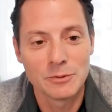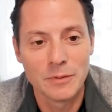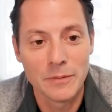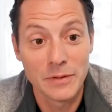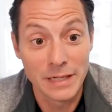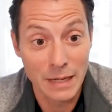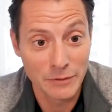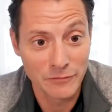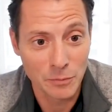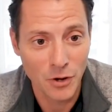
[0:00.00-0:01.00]
or maybe a naming
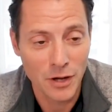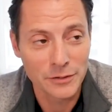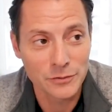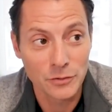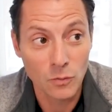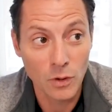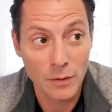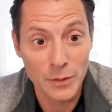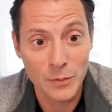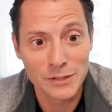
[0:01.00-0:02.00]
of a product or how
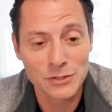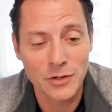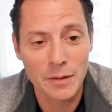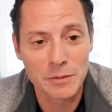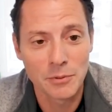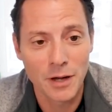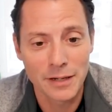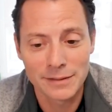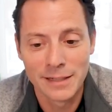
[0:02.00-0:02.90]
we want to describe the product,